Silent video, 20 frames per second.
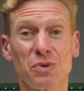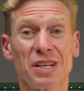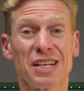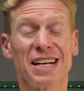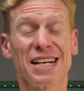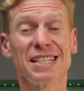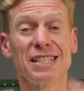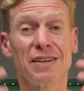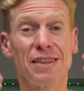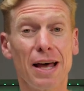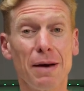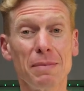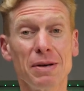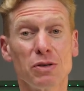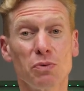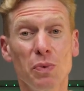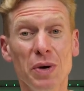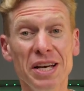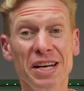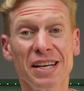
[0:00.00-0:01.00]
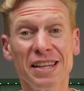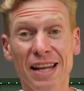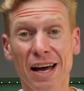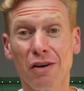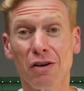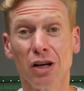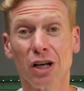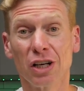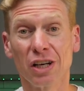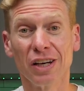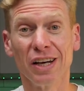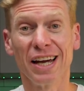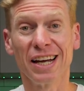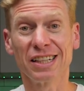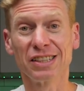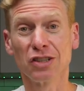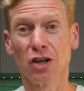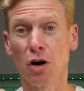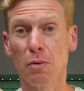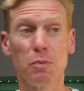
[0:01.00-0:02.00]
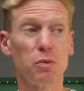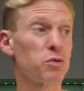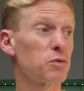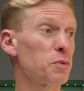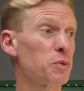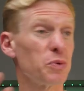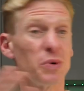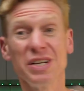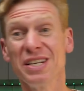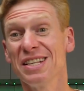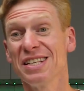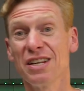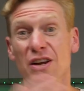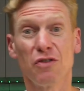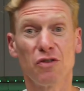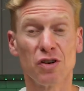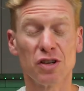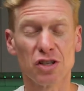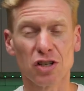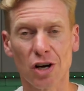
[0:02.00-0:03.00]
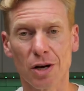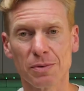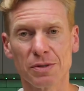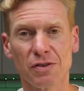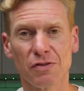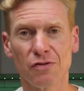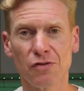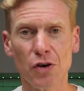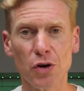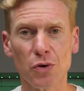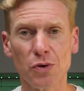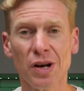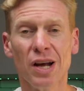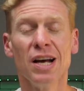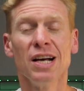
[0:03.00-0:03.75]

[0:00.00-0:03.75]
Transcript: the data, that means we can now look at examples between different types of food.